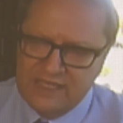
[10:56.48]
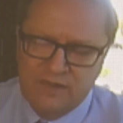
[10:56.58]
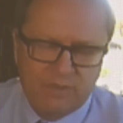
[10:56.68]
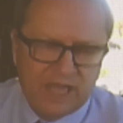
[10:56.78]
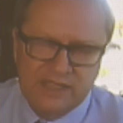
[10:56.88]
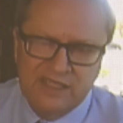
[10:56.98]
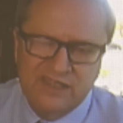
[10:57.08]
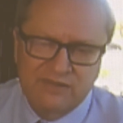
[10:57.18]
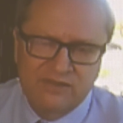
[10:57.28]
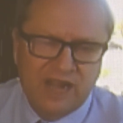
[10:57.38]

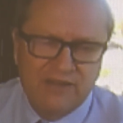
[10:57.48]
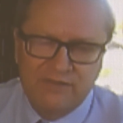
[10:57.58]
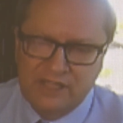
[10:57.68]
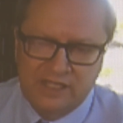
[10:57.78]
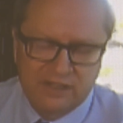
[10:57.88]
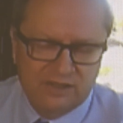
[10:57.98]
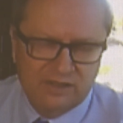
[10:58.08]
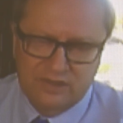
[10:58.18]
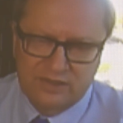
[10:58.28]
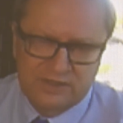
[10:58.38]
independent of gravity. It
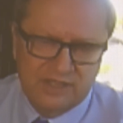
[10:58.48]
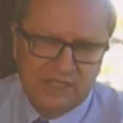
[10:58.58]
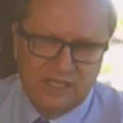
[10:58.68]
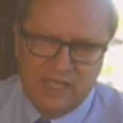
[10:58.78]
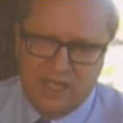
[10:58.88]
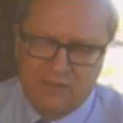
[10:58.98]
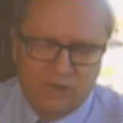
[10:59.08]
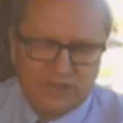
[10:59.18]
occurs at